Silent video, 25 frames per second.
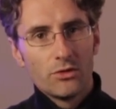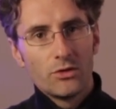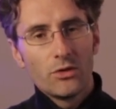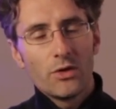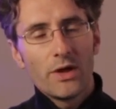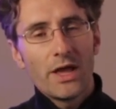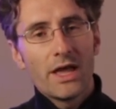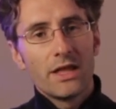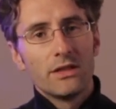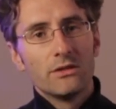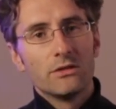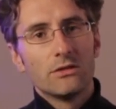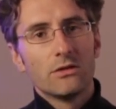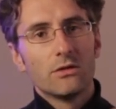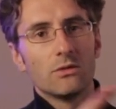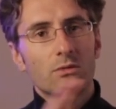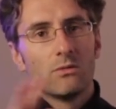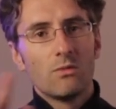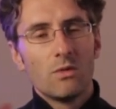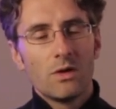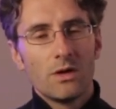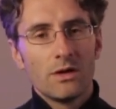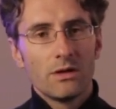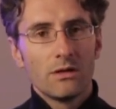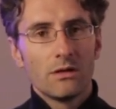No hand.
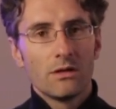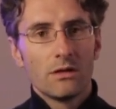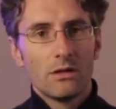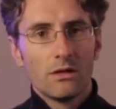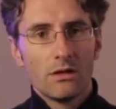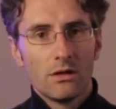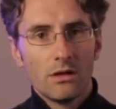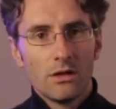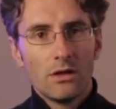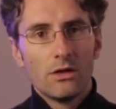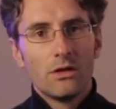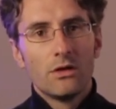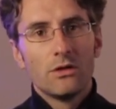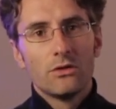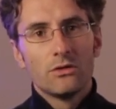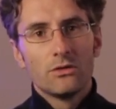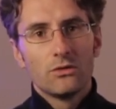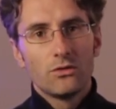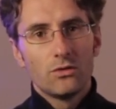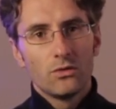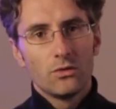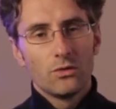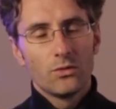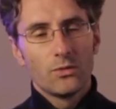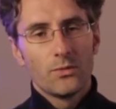One,
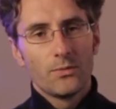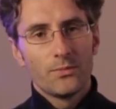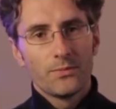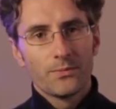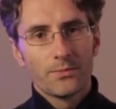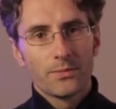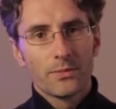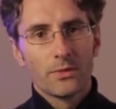two,